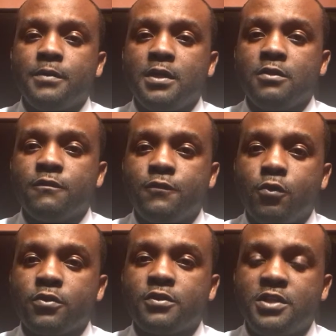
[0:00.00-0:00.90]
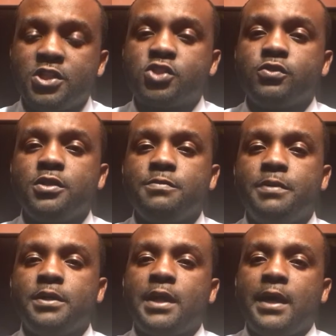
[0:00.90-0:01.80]
in the 4th district,
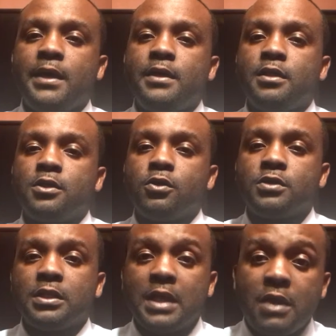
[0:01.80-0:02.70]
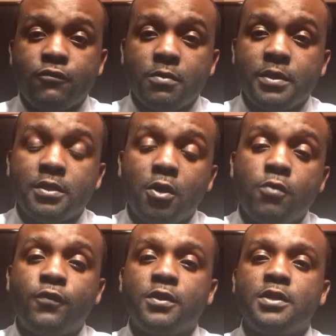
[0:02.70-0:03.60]
but I learned a lot from it, and
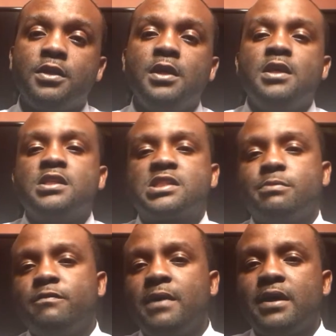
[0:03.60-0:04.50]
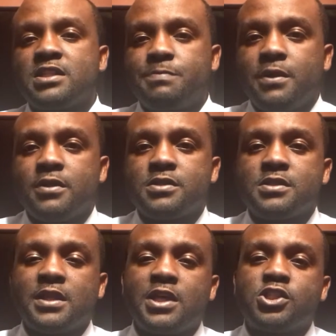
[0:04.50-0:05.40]
hopefully some of my
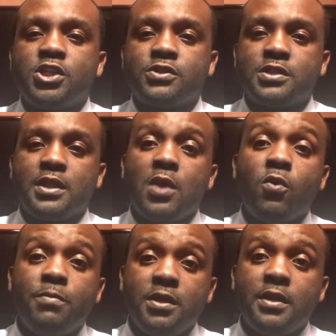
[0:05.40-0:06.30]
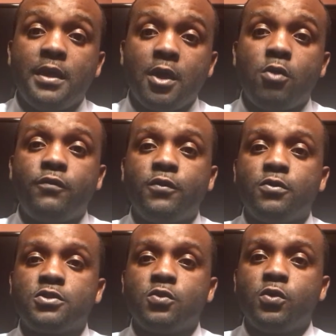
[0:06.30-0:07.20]
experiences that I share today will be
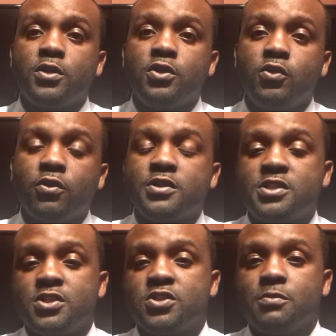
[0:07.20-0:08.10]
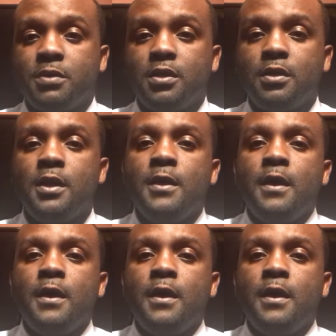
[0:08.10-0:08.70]
helpful to what your decisions will be